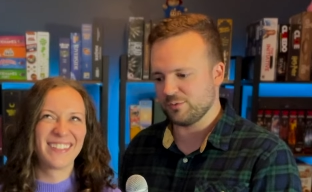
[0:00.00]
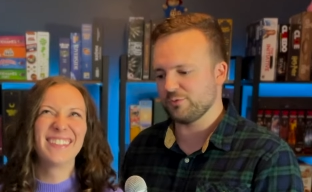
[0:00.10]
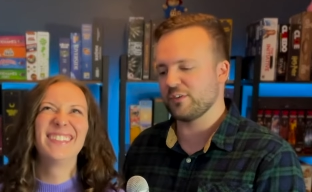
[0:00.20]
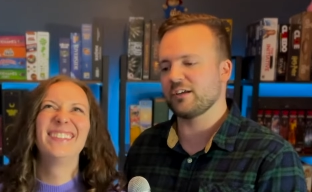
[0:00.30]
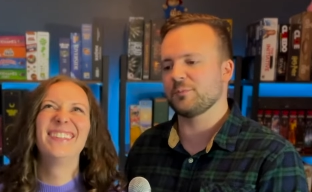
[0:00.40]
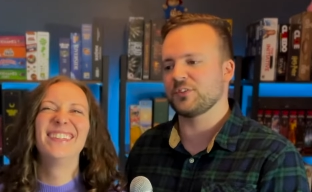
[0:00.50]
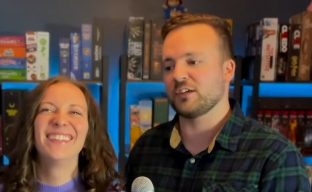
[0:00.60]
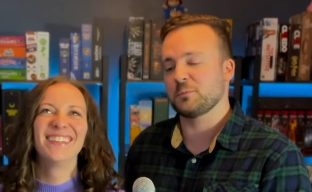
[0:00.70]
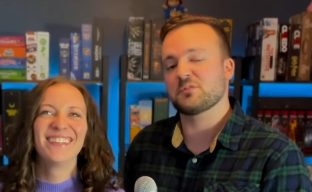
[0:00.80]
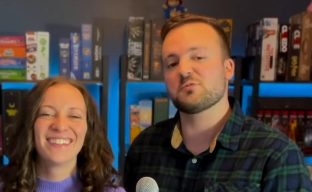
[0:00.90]
Speaker 1: was very upset,
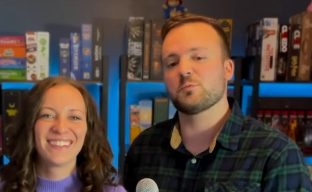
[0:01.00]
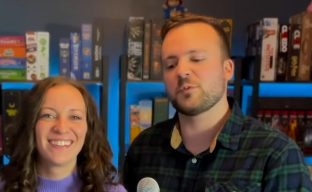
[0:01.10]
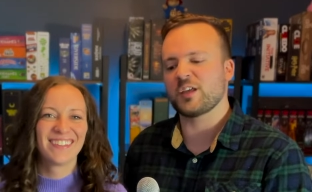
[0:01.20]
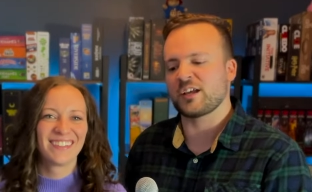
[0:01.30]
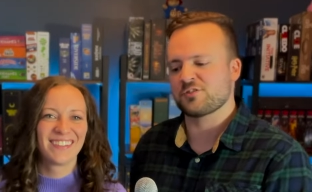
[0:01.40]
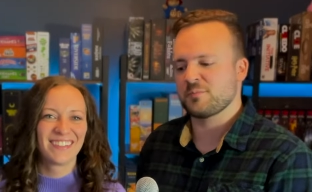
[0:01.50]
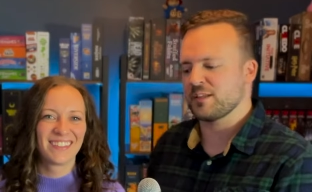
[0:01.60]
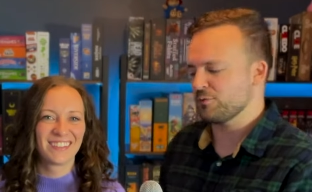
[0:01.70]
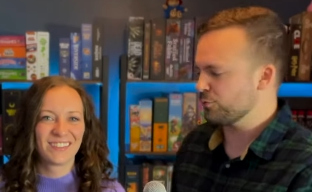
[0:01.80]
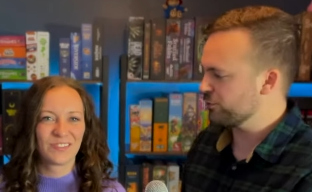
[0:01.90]
especially when we actually made
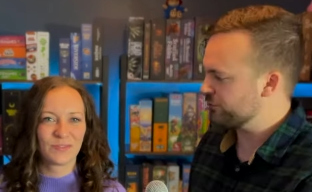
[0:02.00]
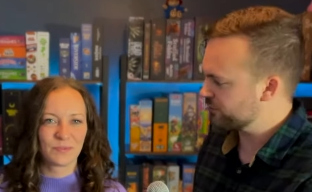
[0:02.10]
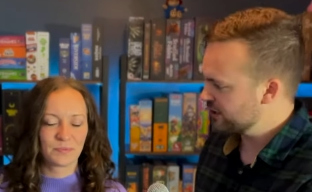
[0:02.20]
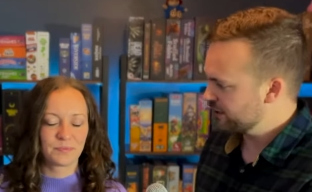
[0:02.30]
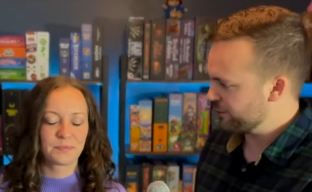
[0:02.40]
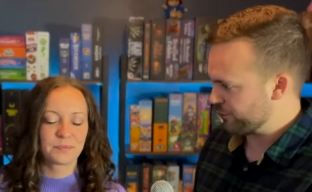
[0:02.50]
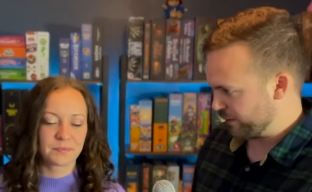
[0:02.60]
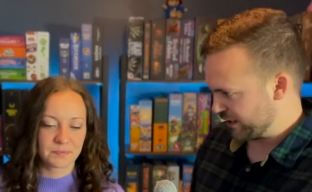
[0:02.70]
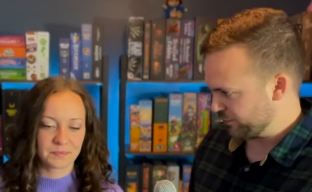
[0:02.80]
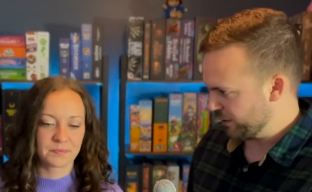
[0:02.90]
the rules the
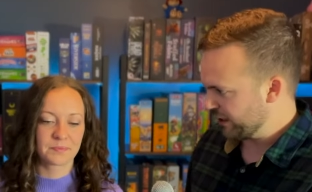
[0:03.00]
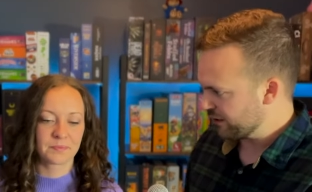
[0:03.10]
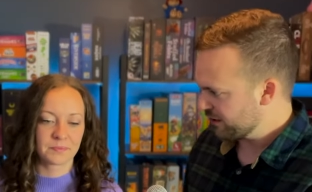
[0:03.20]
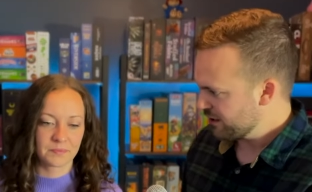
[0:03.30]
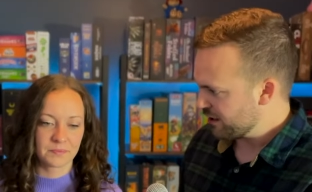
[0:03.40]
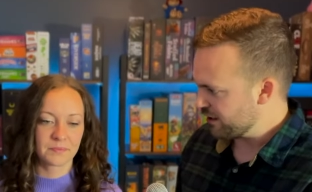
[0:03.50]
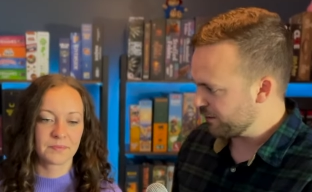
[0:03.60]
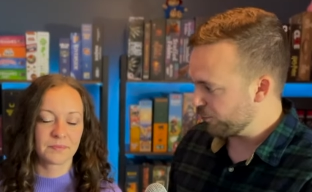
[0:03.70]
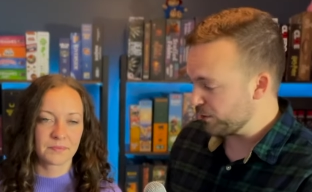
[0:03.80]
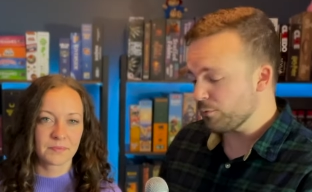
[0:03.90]
correct way. Uh,
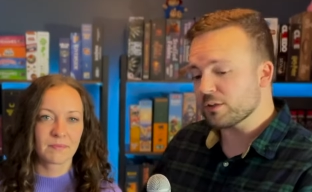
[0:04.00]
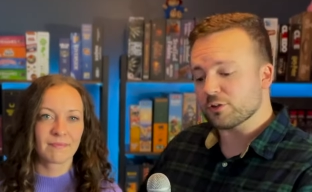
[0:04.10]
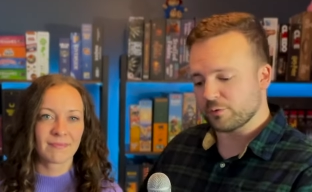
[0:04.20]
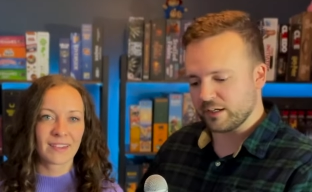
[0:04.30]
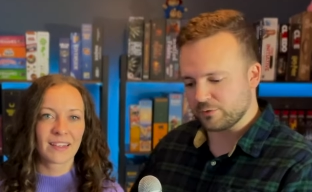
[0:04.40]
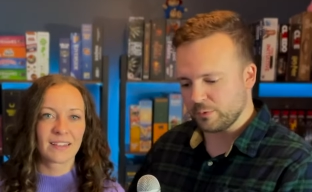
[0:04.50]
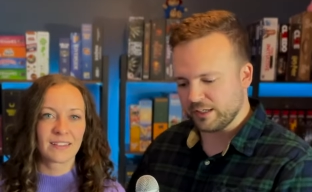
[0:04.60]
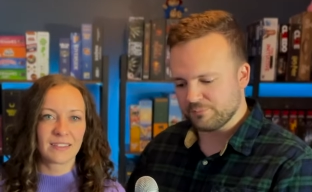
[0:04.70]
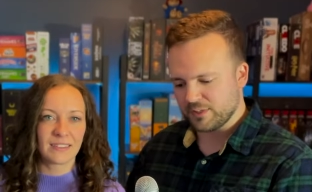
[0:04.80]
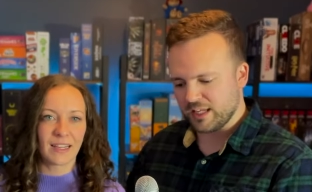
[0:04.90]
but we won the correct
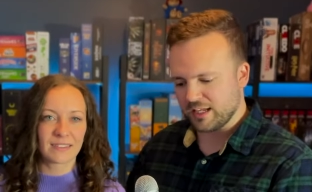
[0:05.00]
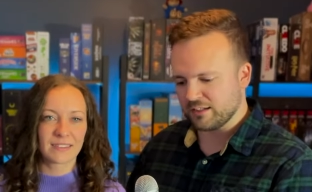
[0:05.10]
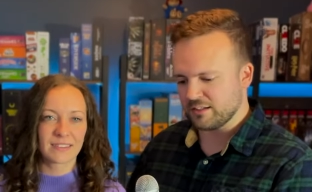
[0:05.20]
way. And